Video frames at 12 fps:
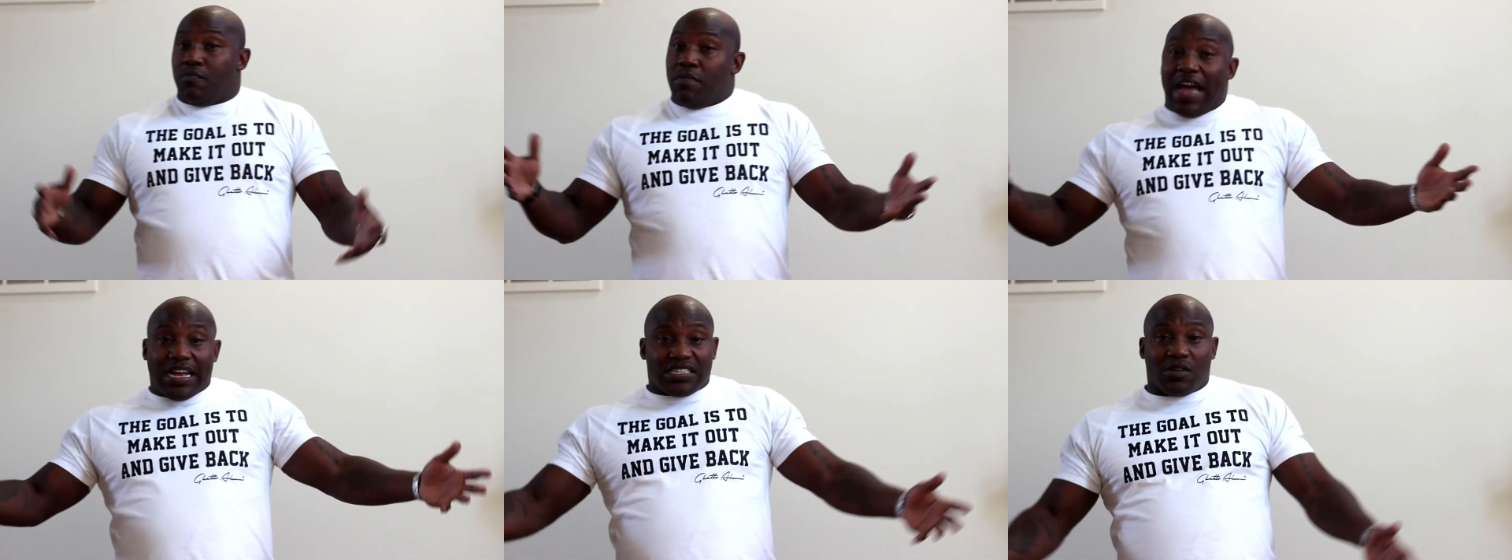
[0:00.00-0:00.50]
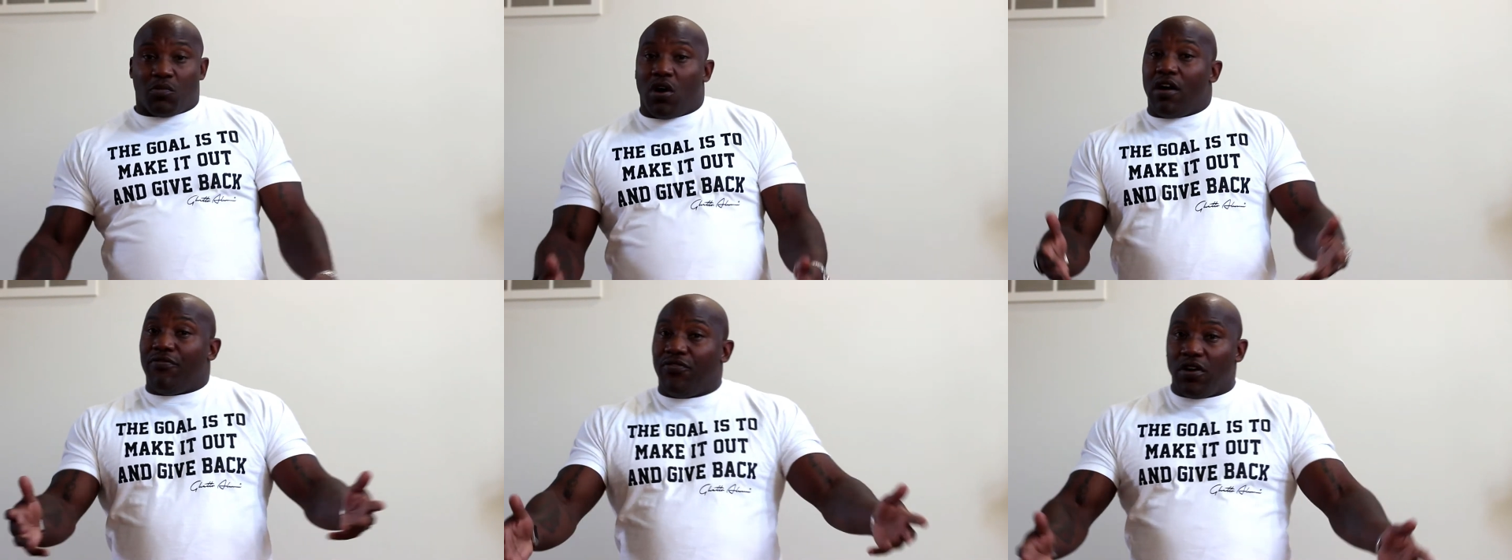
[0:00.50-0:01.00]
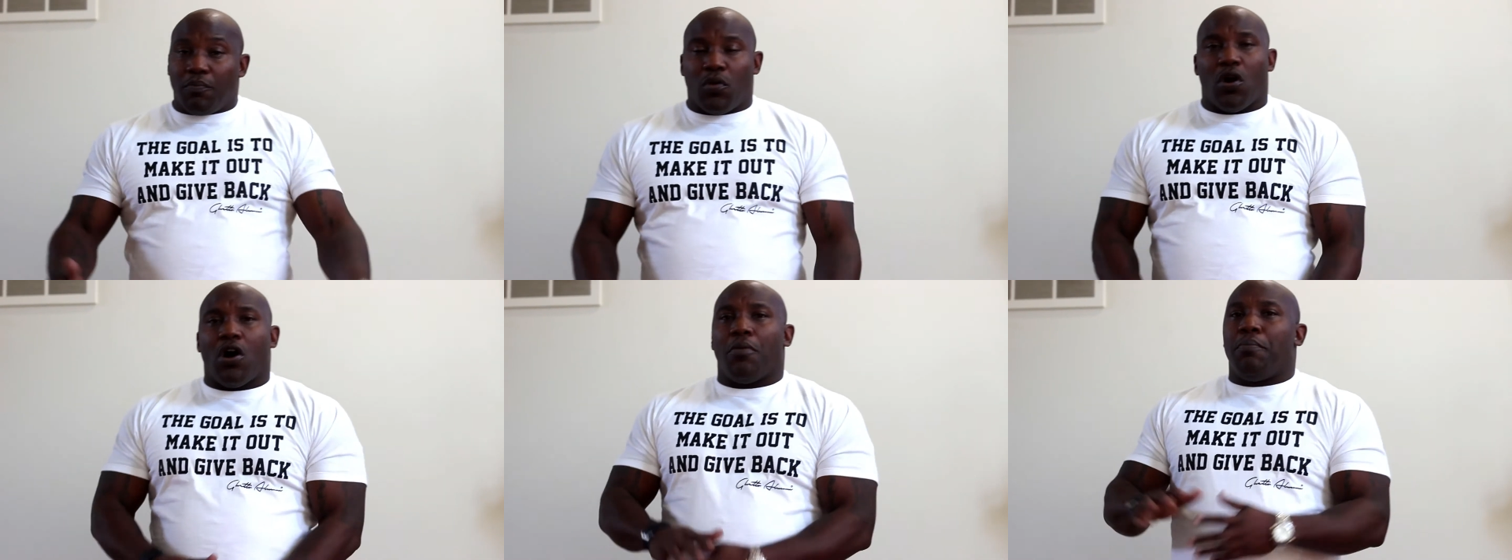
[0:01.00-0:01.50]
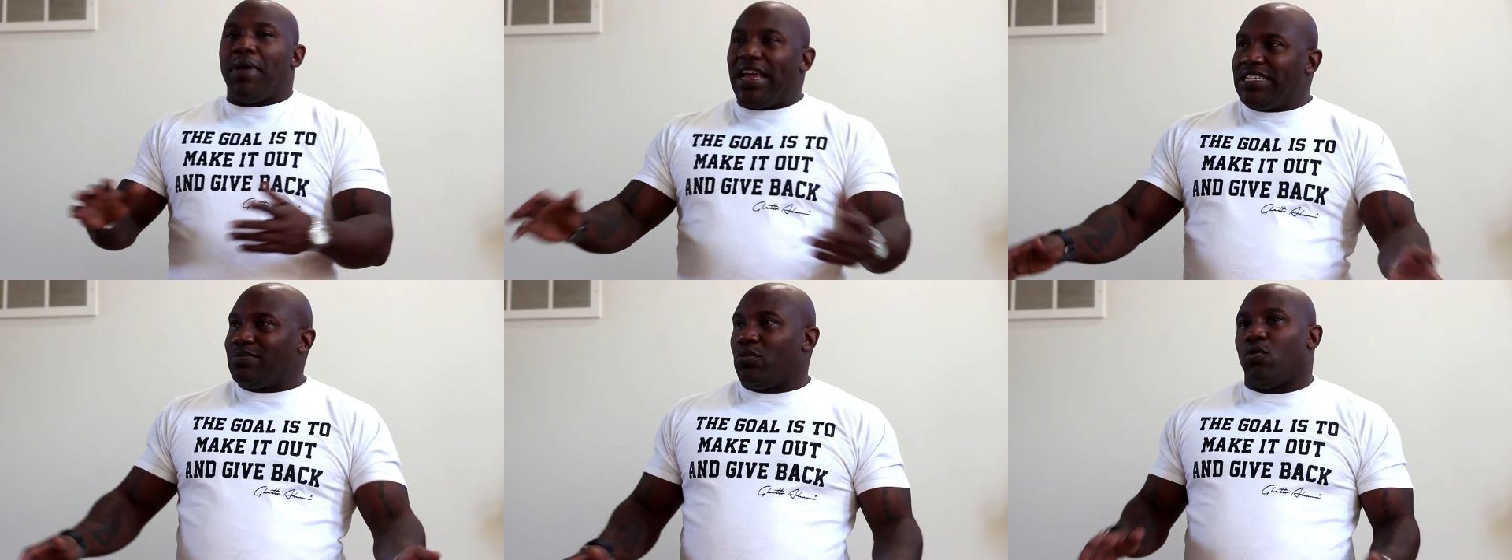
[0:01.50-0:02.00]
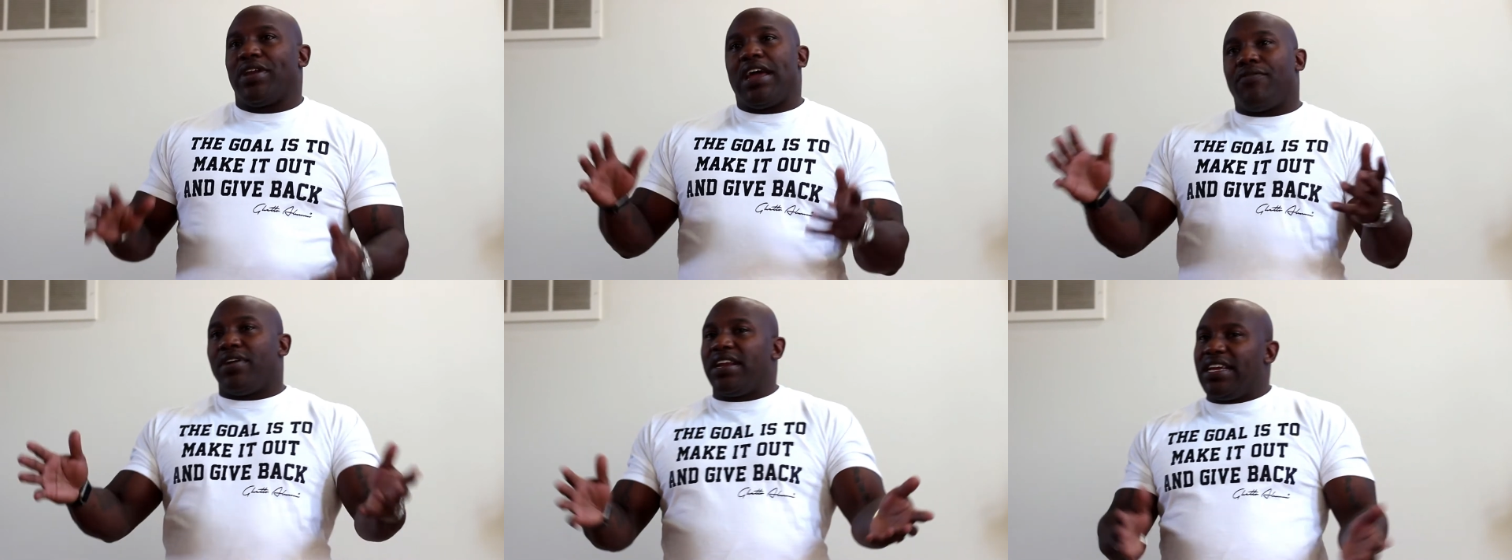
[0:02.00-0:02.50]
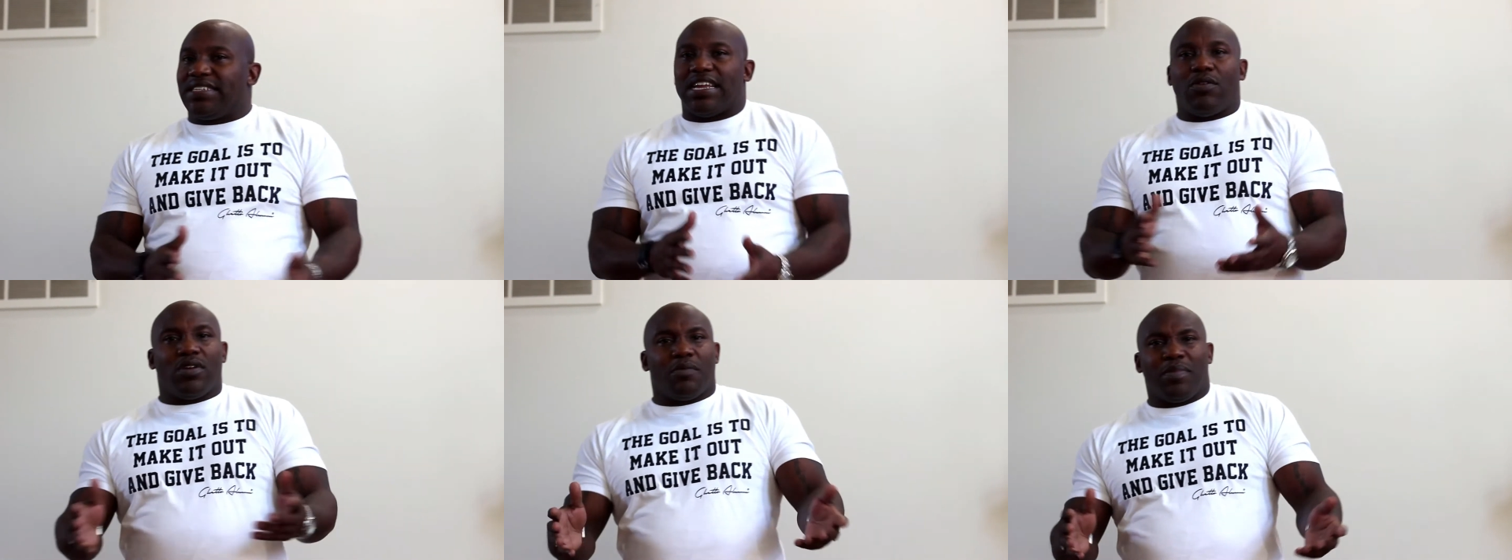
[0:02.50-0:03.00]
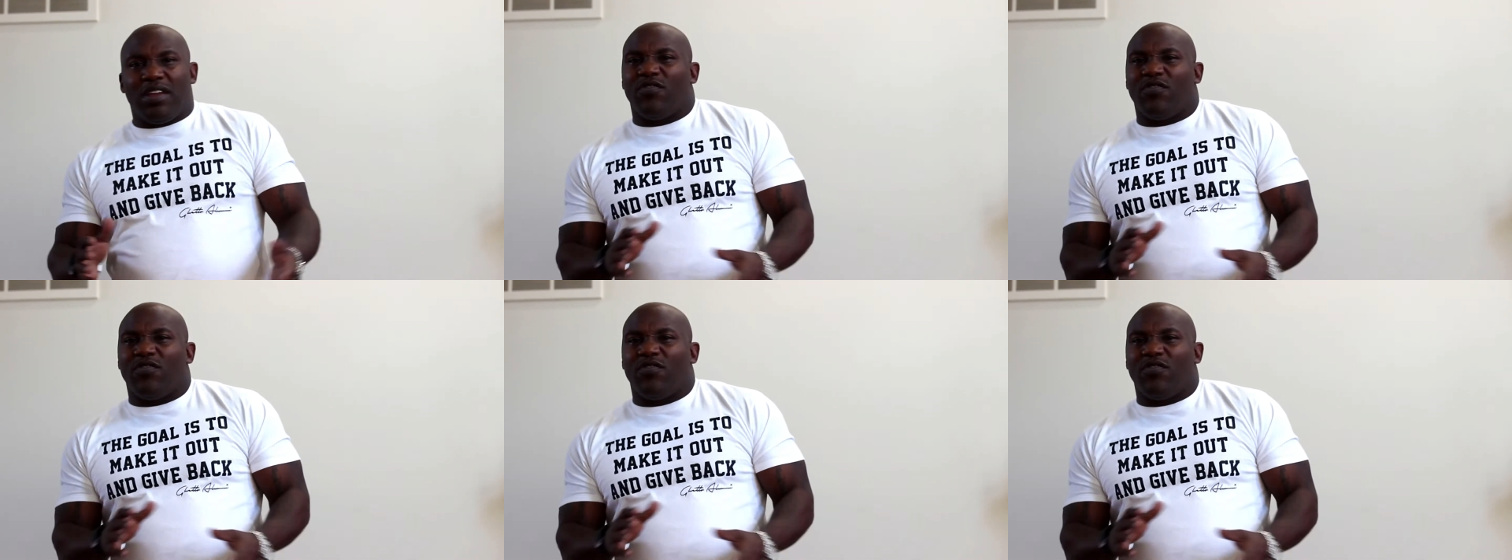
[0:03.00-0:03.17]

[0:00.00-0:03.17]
Basketball, football, baseball, whatever it is they want to be,